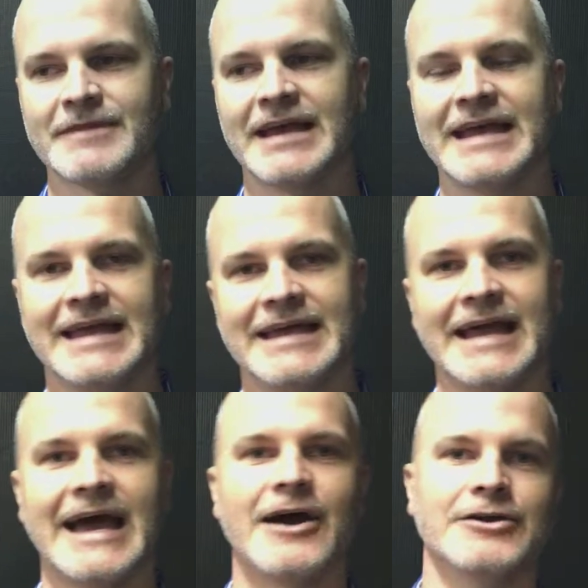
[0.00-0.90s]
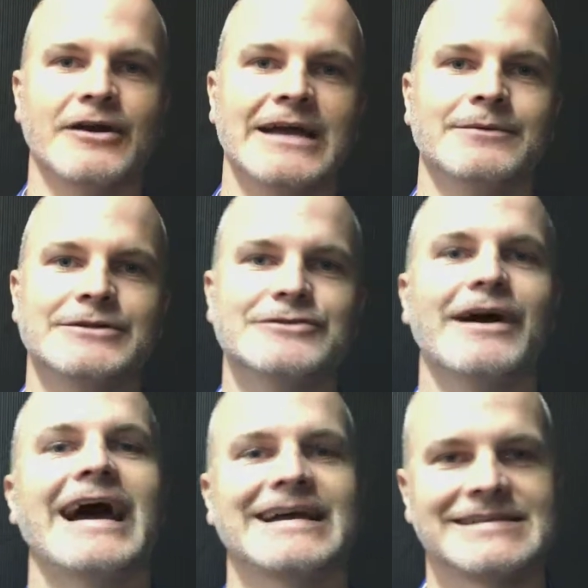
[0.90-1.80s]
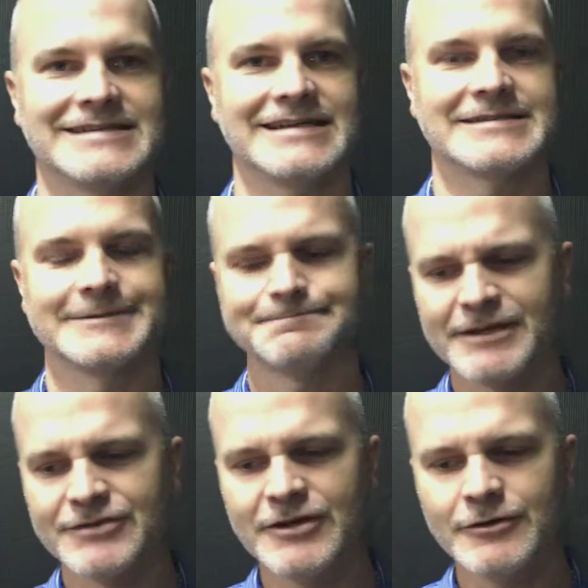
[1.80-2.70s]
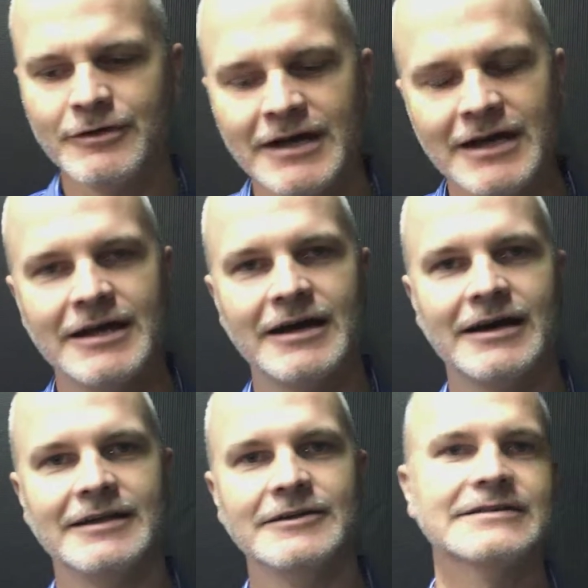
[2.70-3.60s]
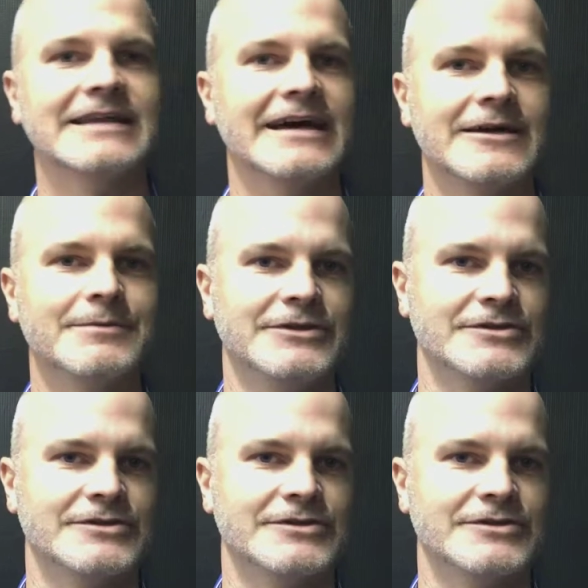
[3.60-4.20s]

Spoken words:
and how you're able to access it. So look that up in your